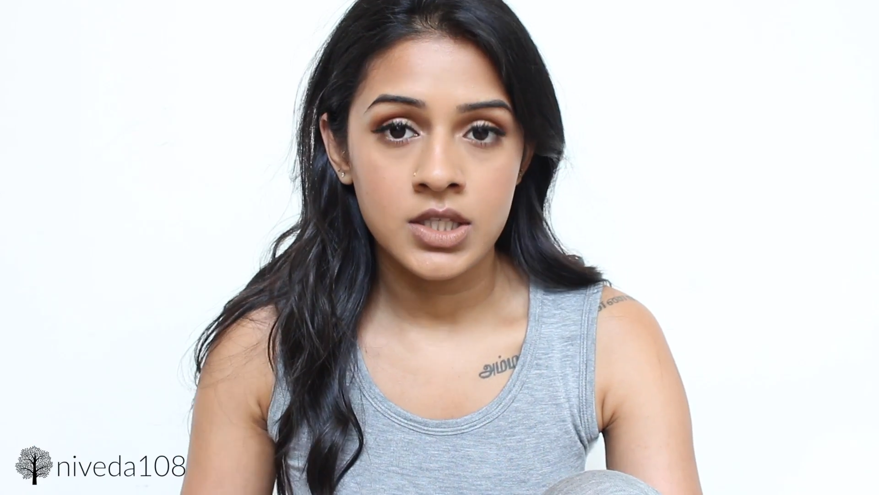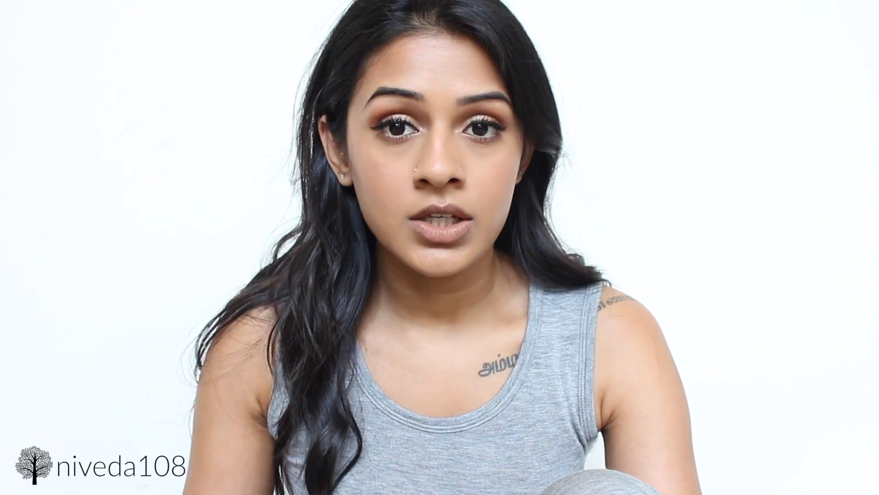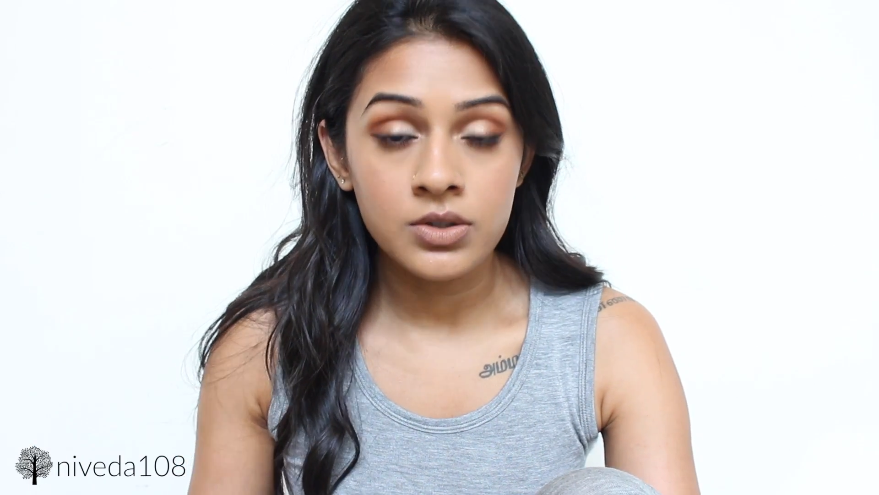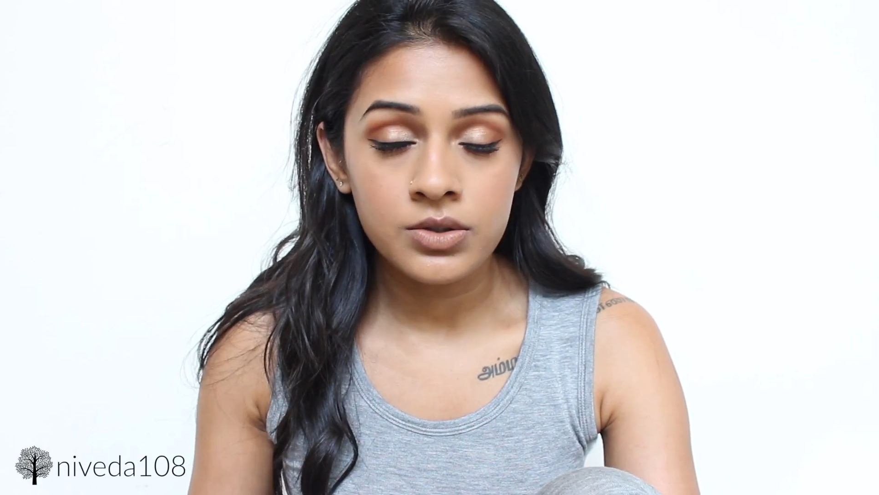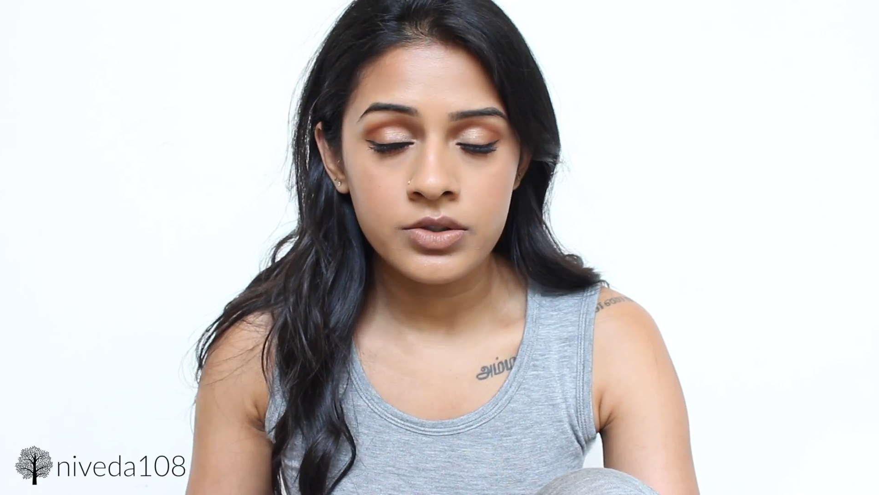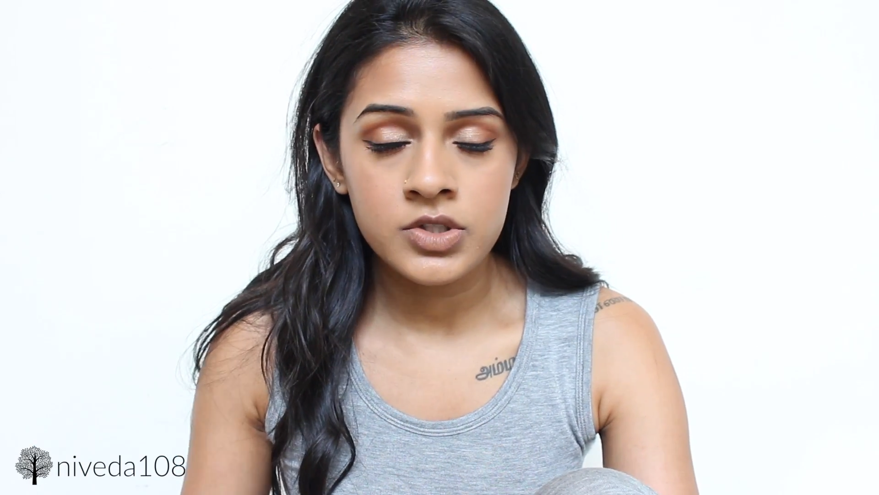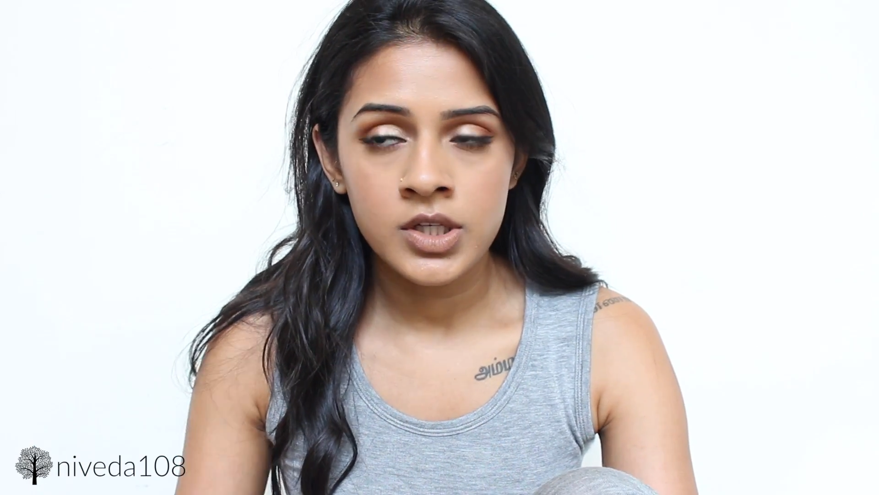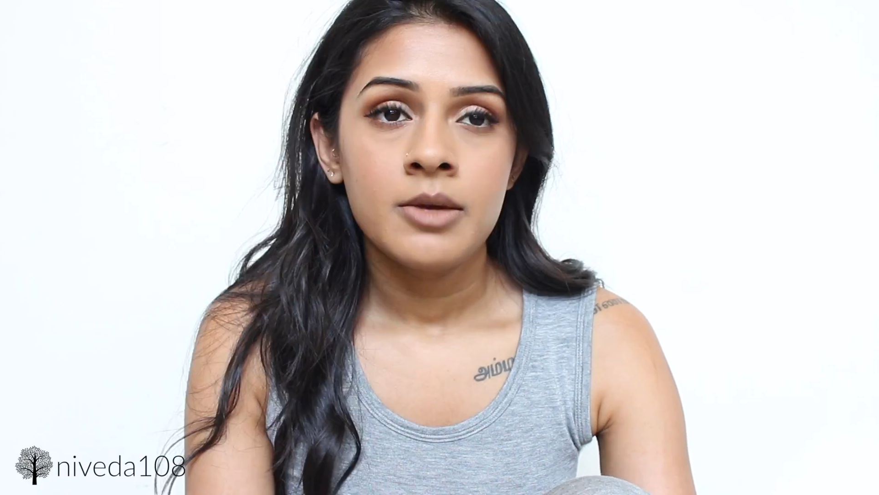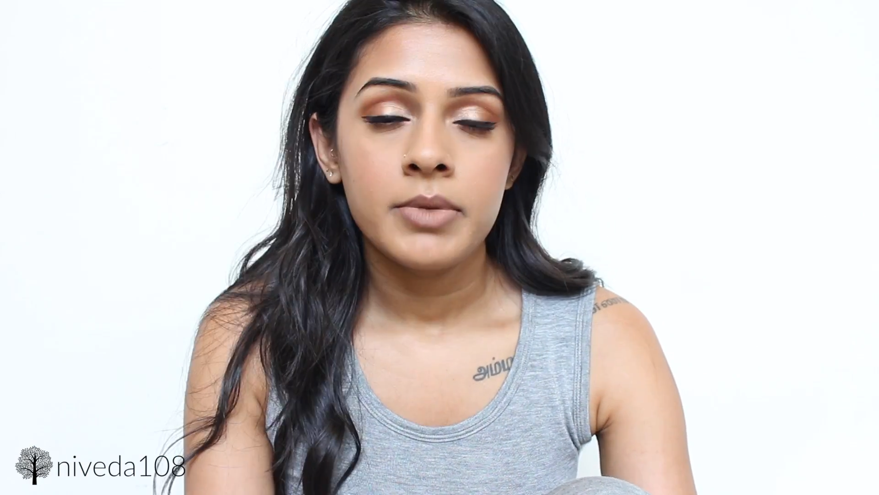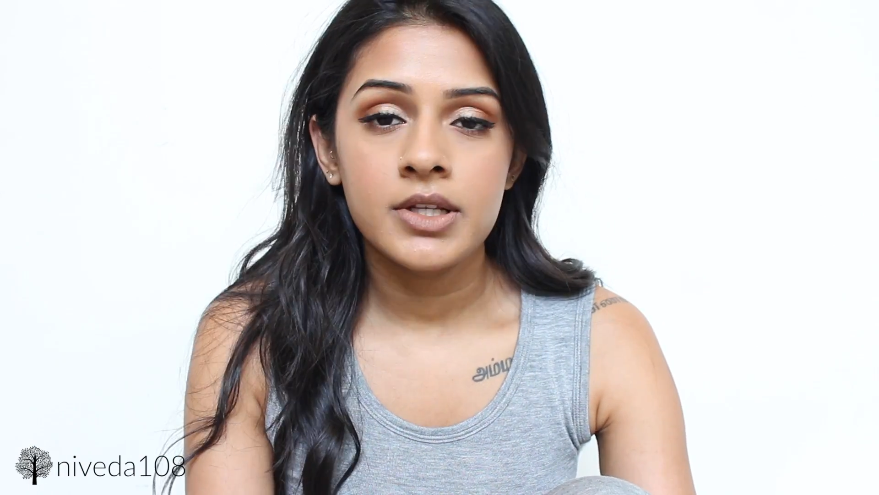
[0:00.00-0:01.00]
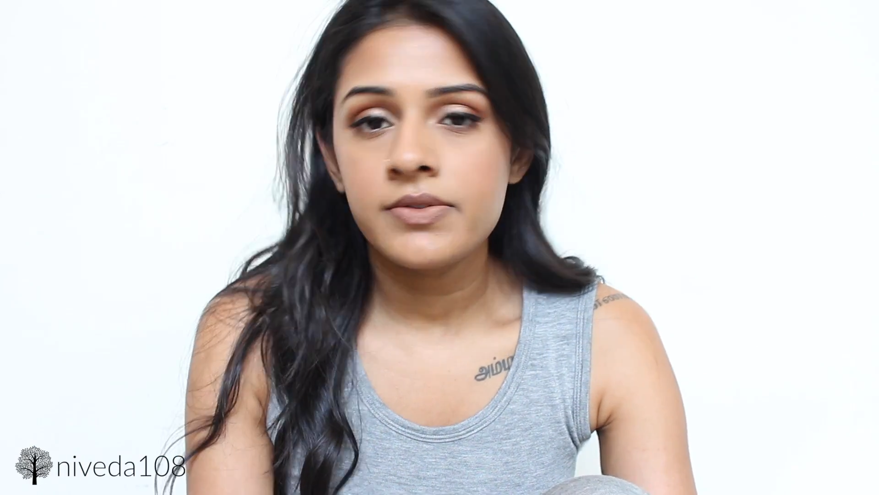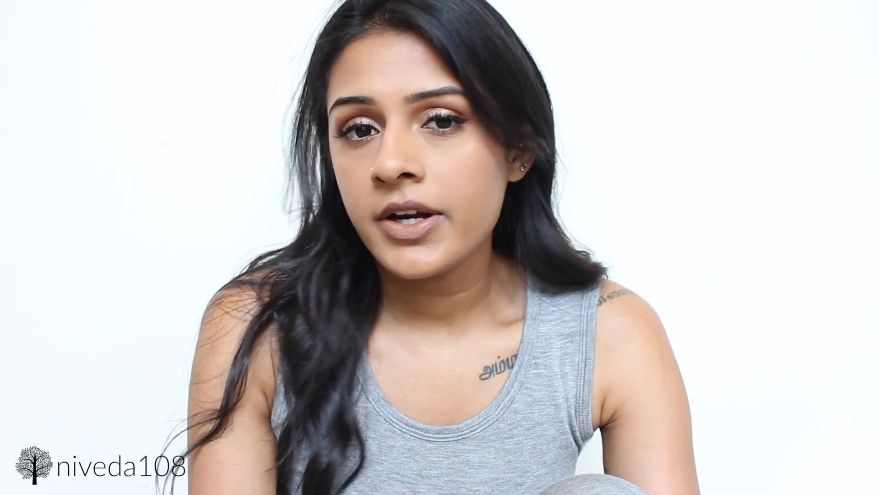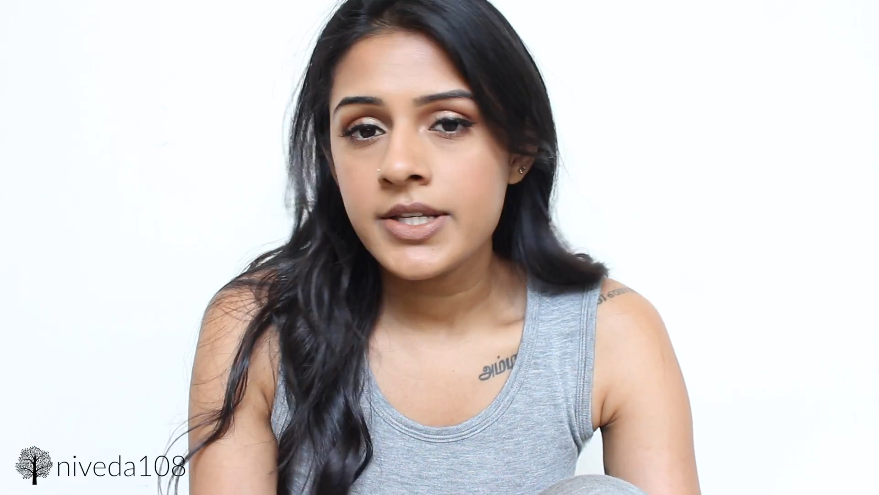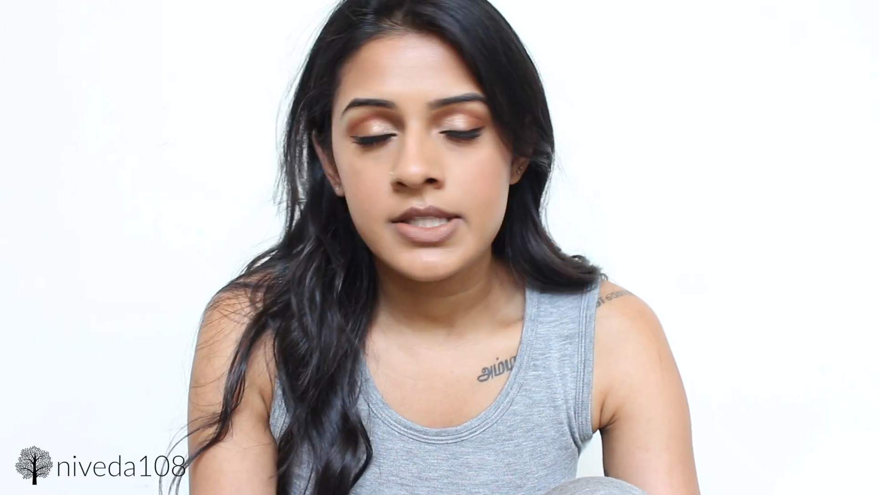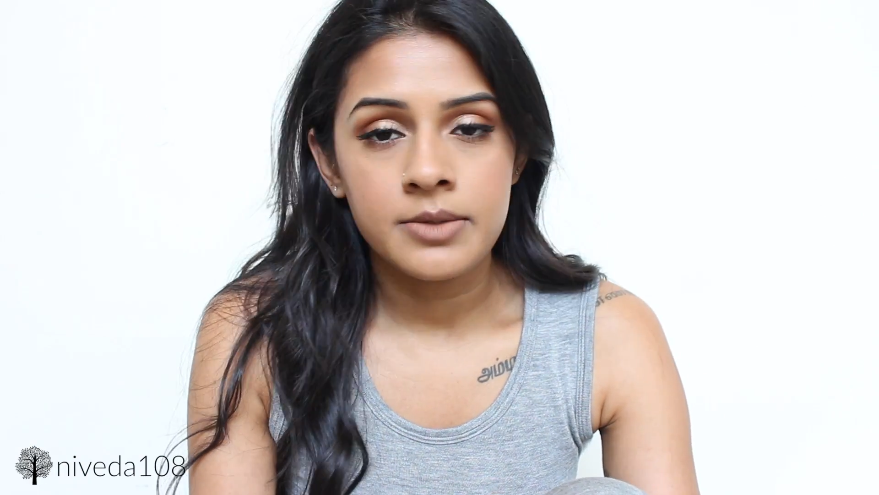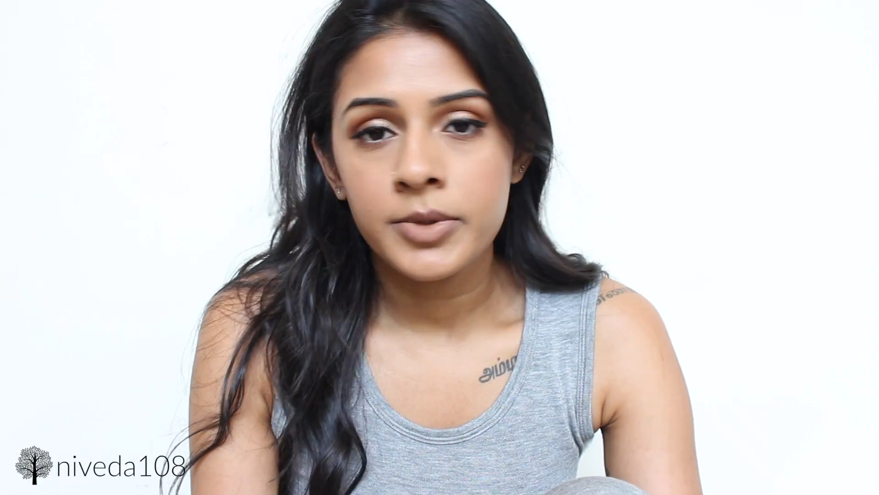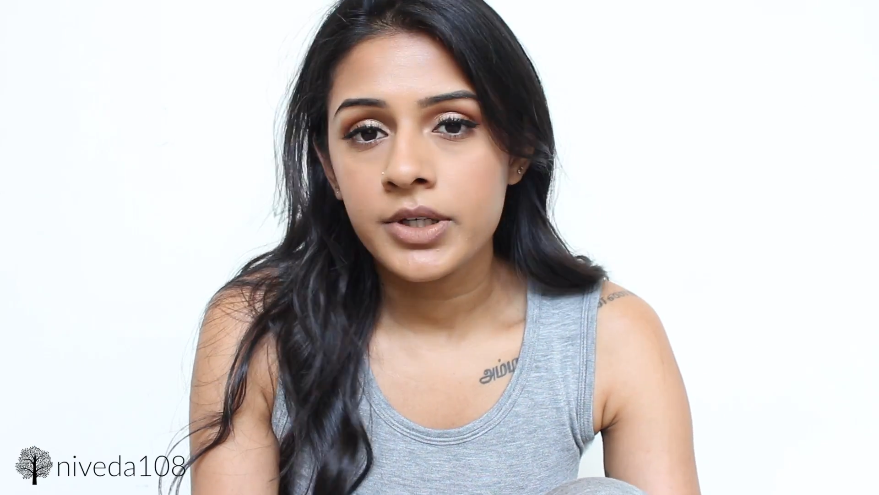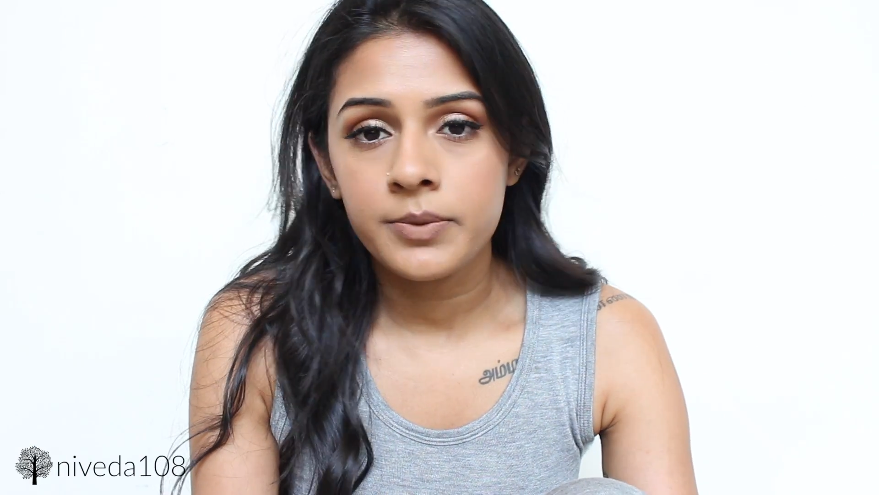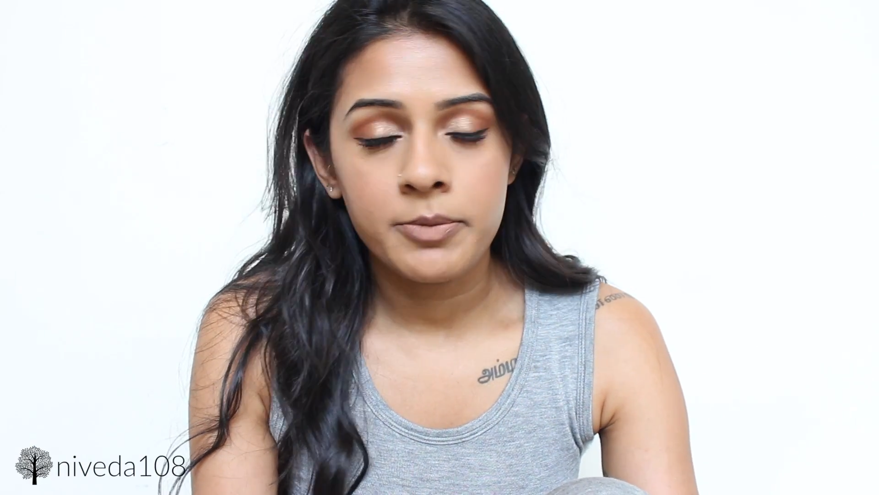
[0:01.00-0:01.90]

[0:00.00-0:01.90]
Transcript: huge, but it's very similar.